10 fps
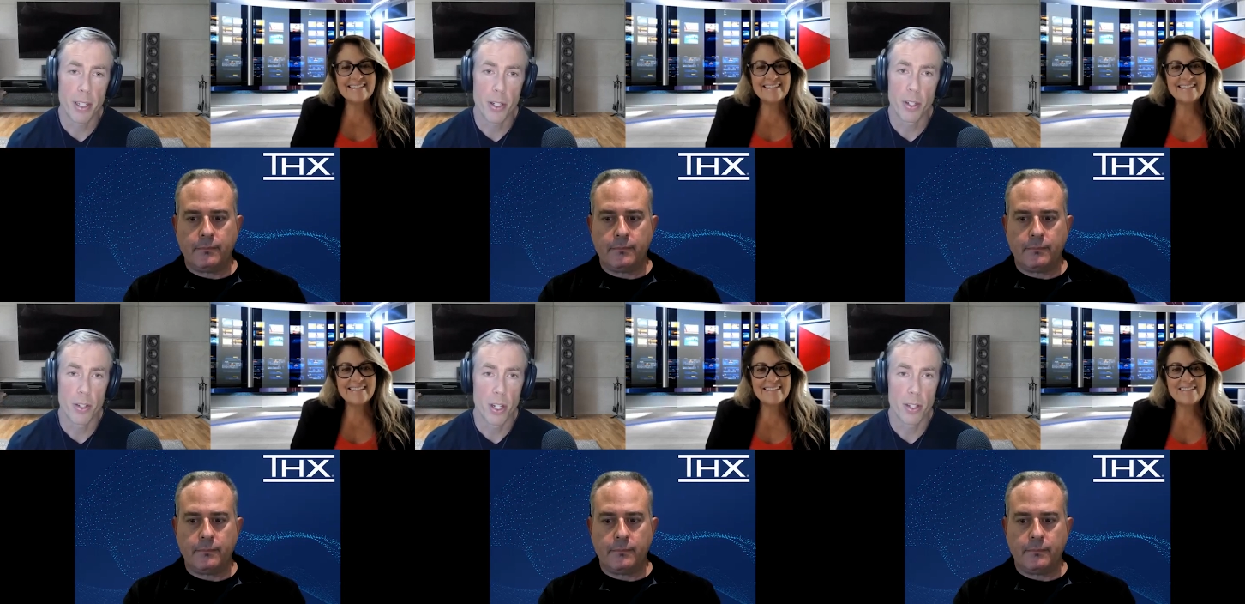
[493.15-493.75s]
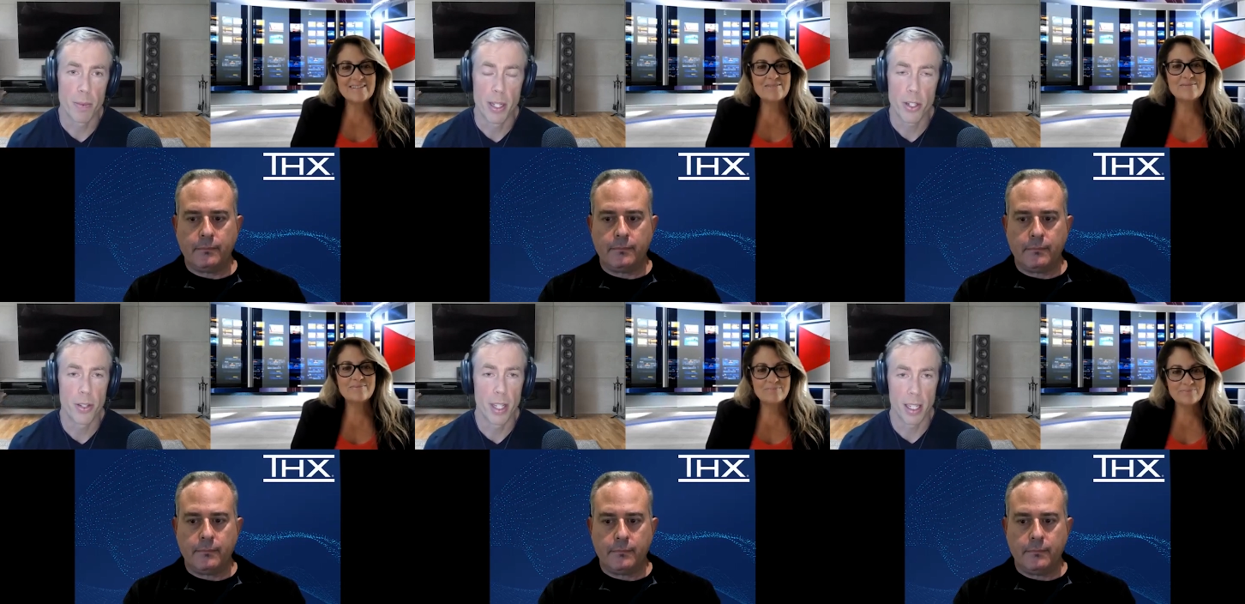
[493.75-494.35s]
Speaker 1: feature as jason
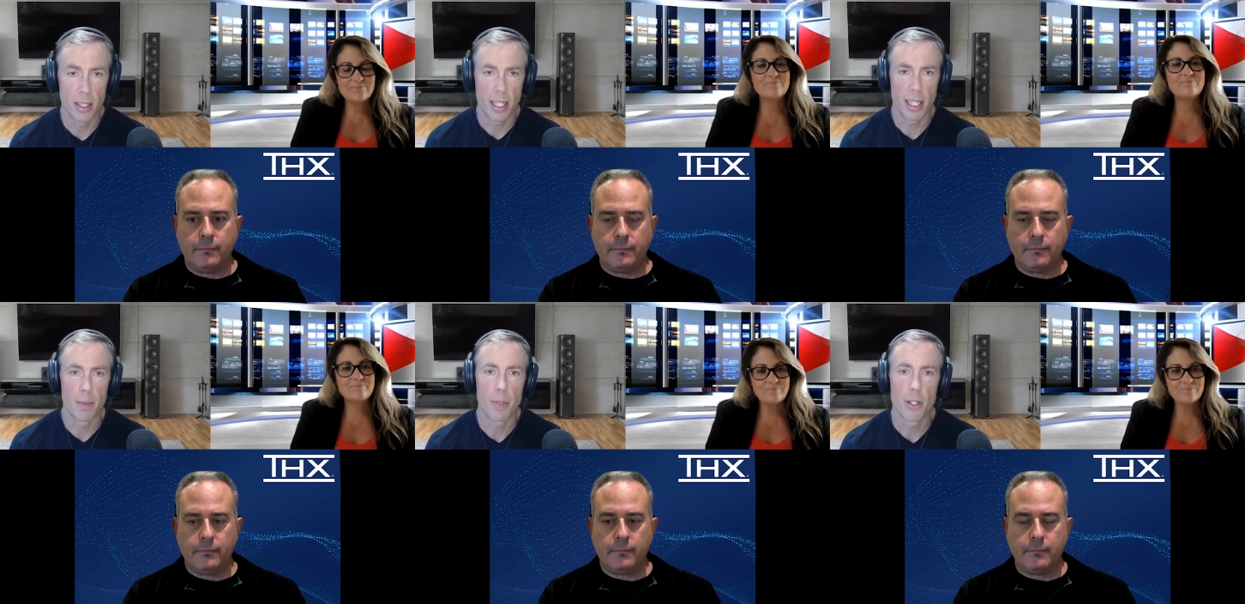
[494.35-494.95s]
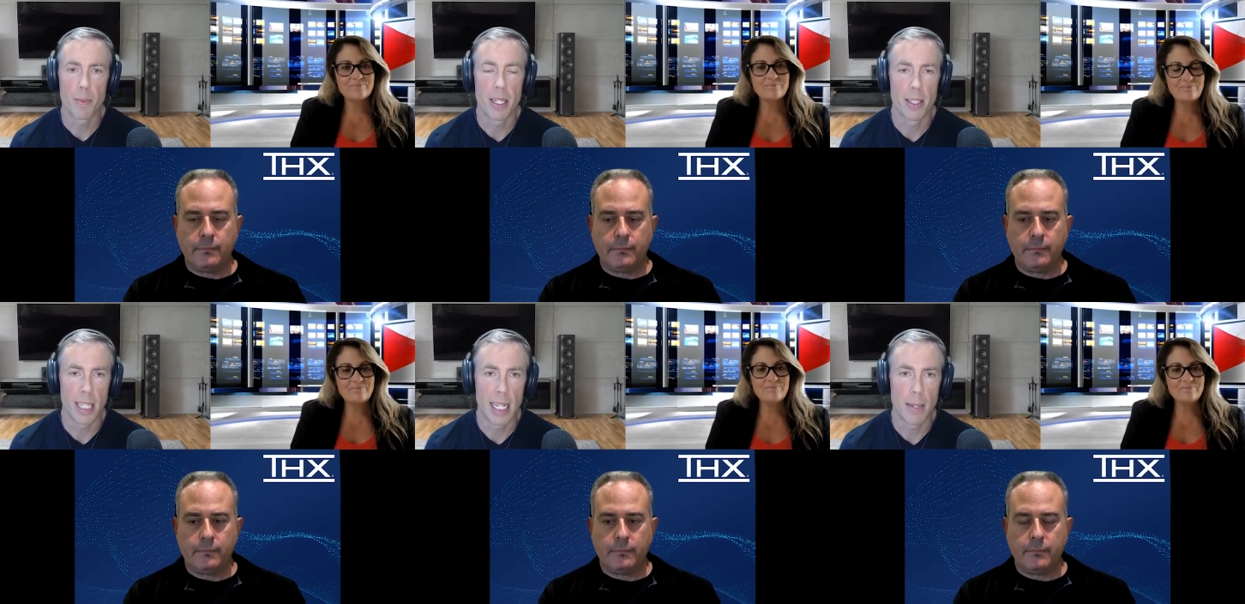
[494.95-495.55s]
mentioned they can they can participate in